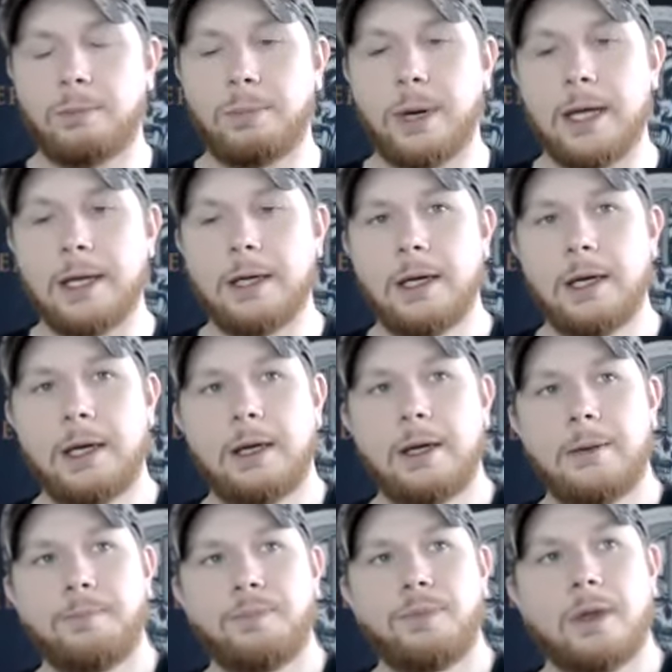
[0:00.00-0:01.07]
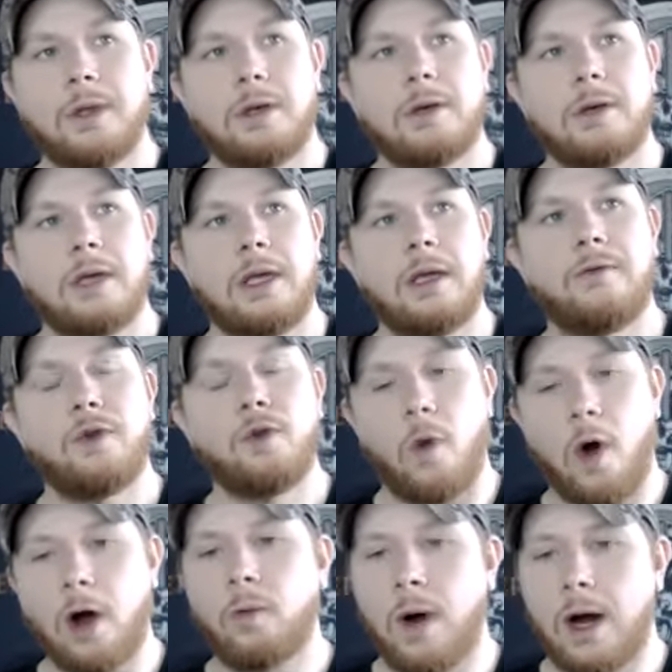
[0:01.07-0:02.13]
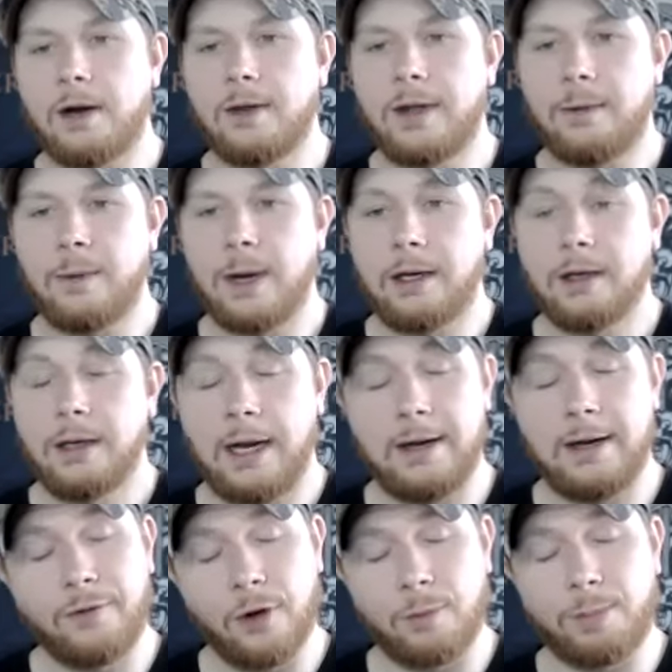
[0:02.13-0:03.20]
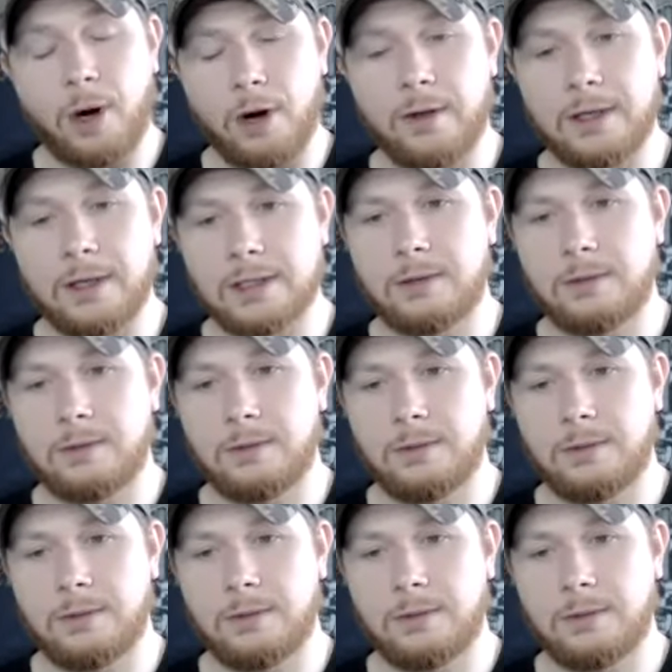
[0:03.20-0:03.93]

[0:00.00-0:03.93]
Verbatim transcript: But if you are wired that way, and if you're part of this